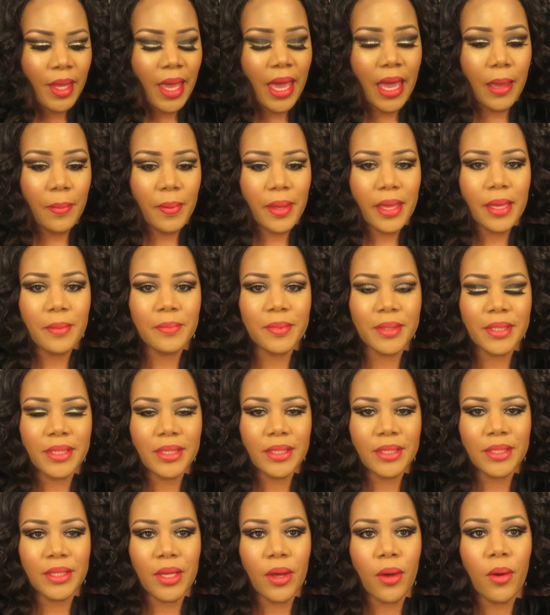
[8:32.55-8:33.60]
Hey
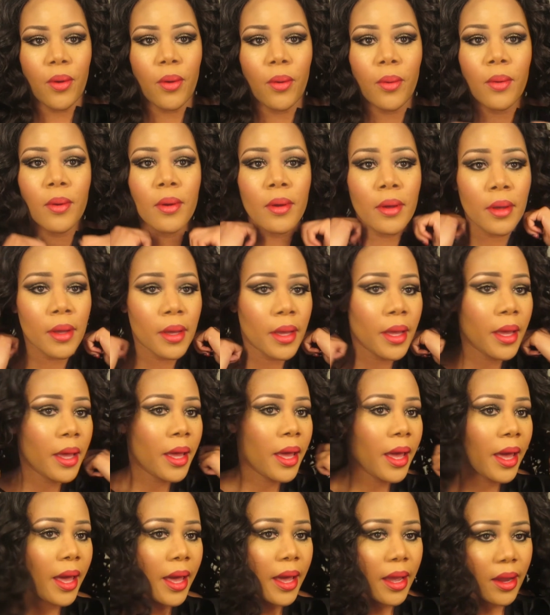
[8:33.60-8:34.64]
peeps, so
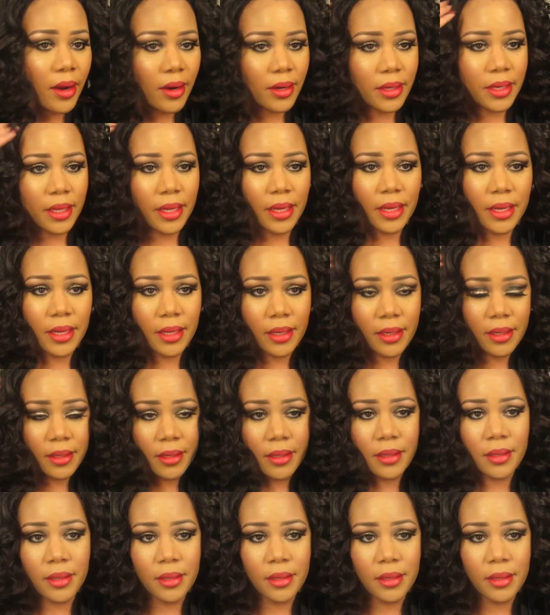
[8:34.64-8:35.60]
hair done,